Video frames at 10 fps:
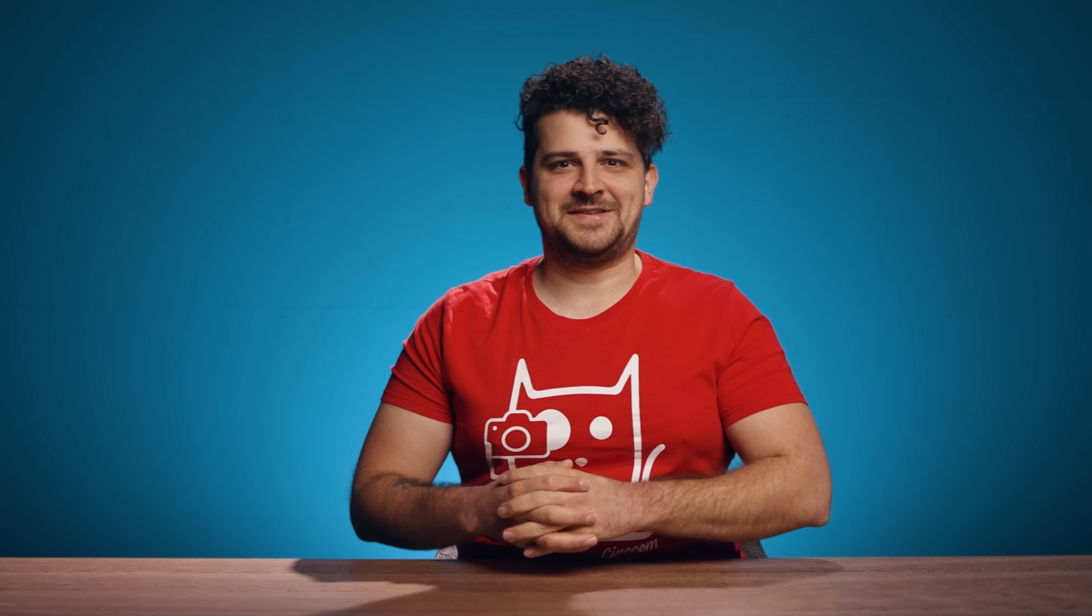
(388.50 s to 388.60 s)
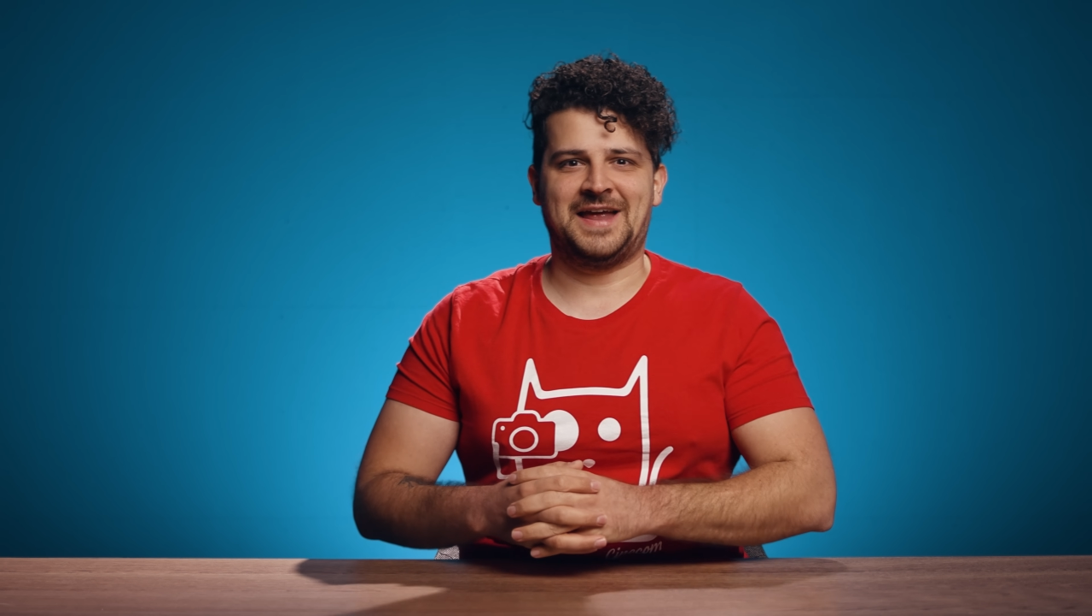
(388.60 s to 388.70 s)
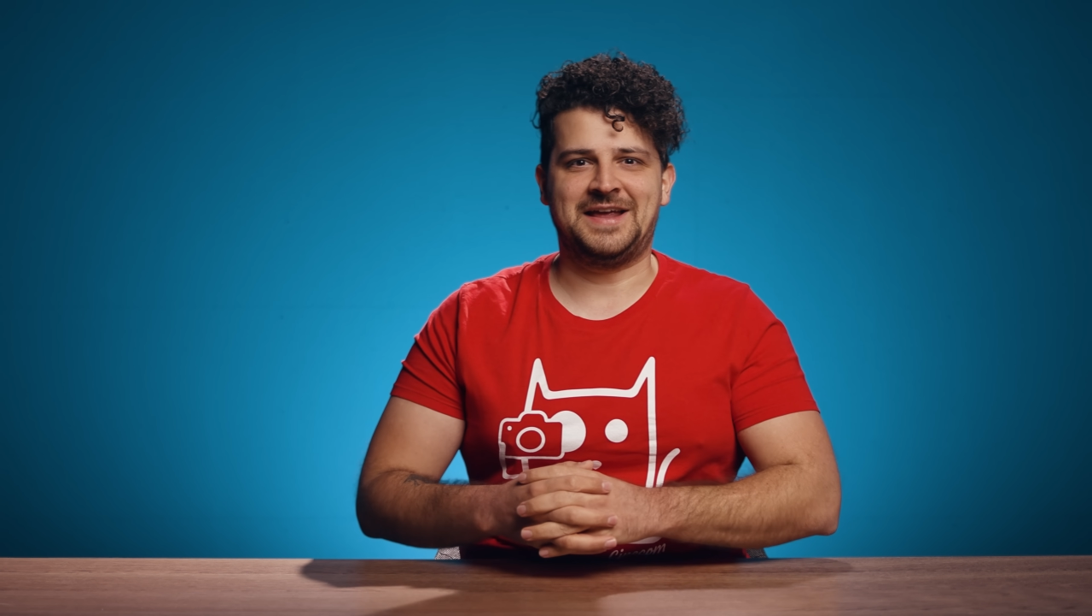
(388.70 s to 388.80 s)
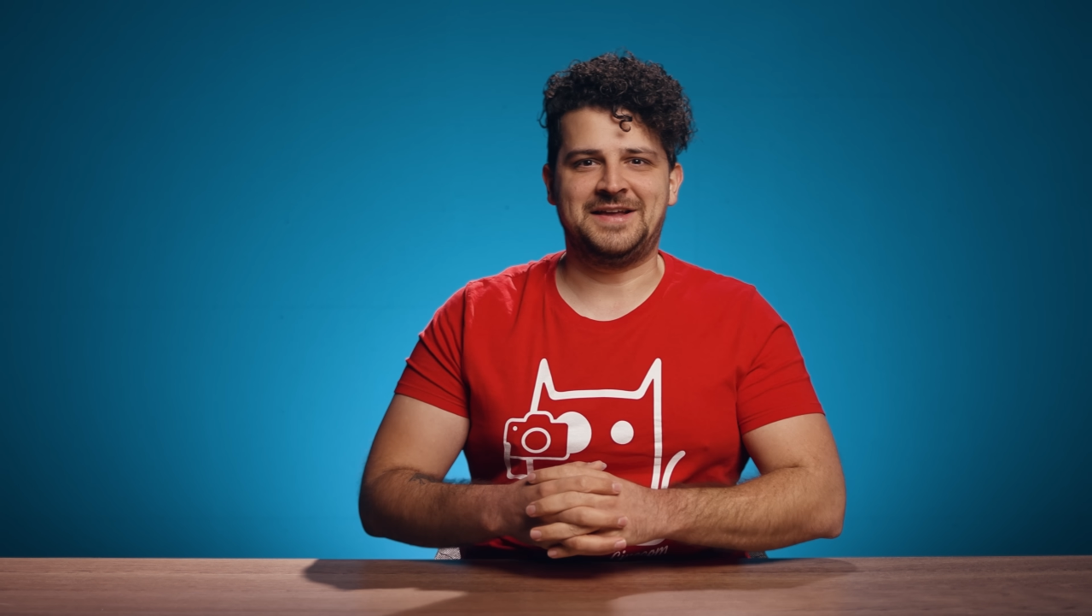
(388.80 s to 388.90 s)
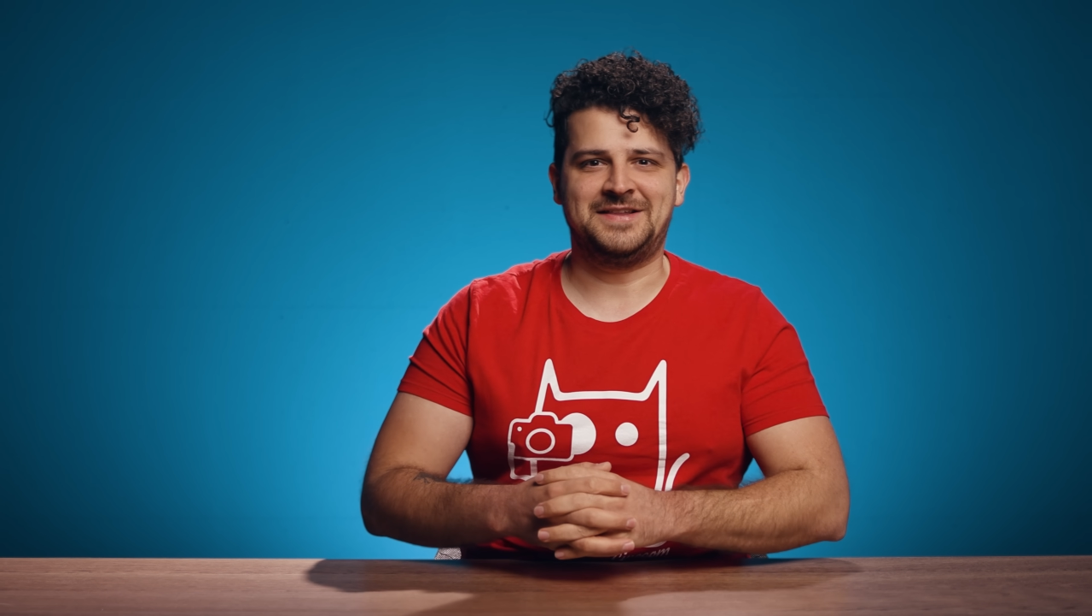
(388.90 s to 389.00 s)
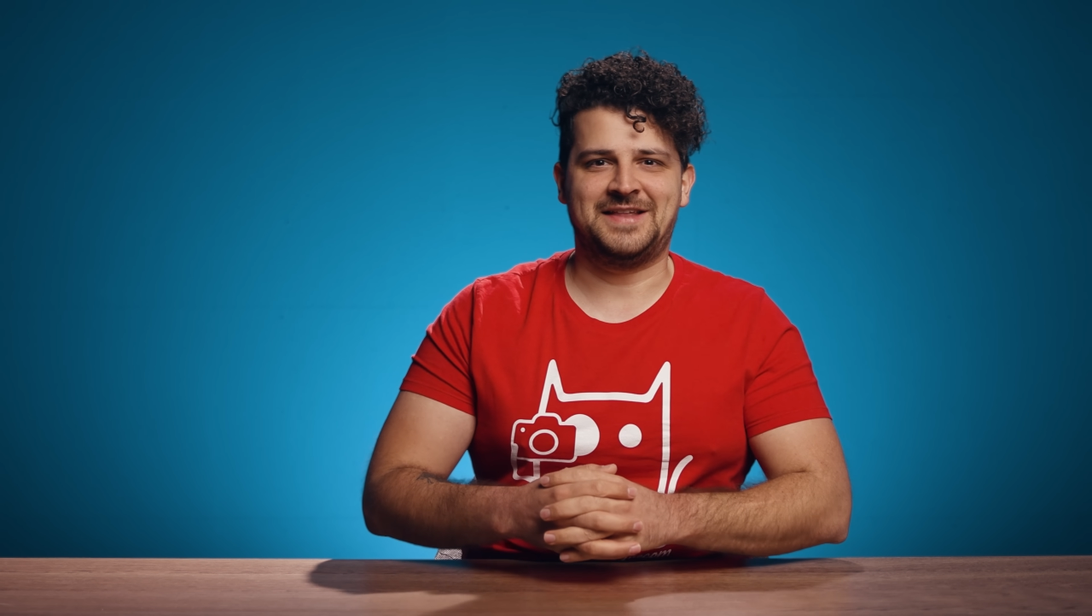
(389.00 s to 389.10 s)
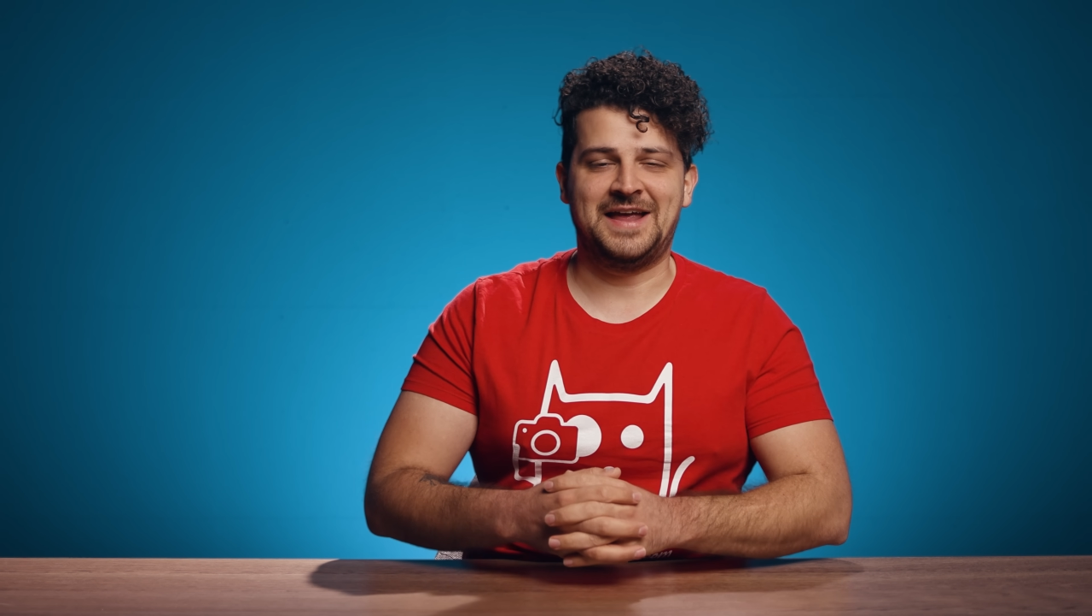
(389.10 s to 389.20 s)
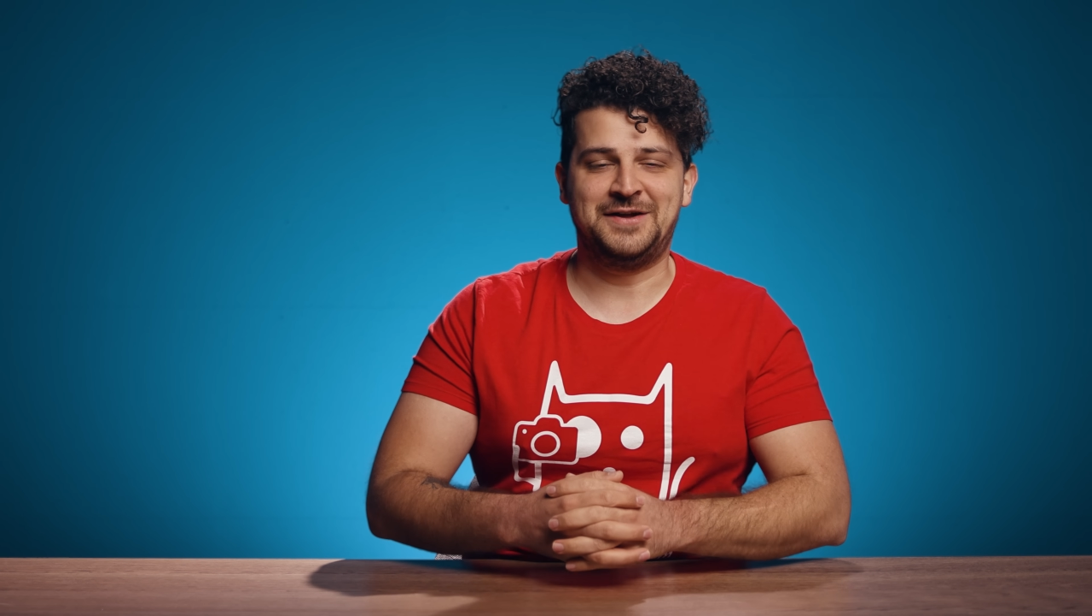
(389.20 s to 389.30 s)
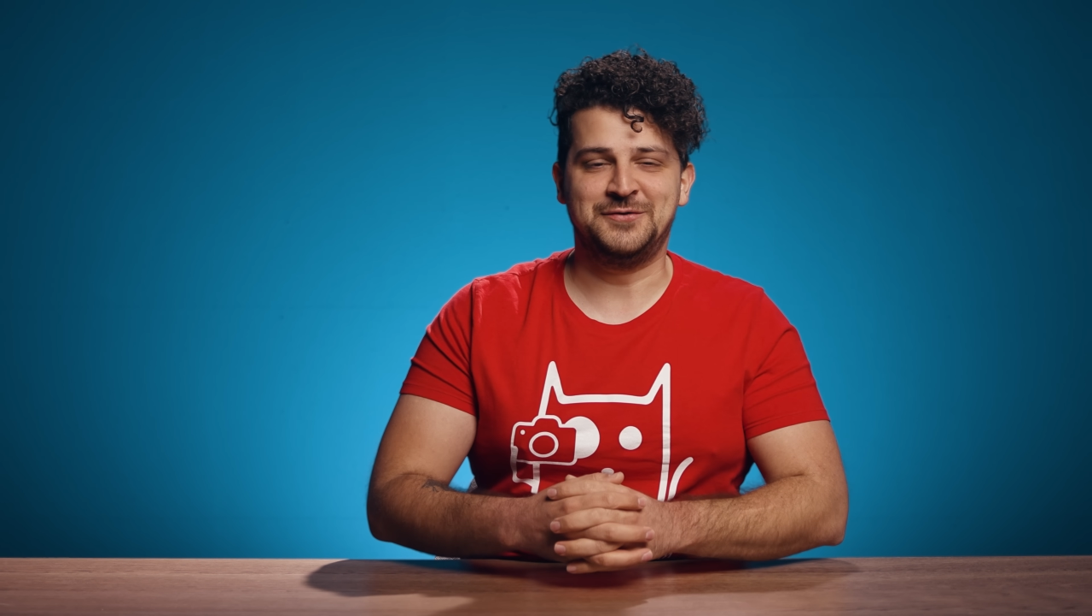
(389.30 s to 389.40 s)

Thank, thank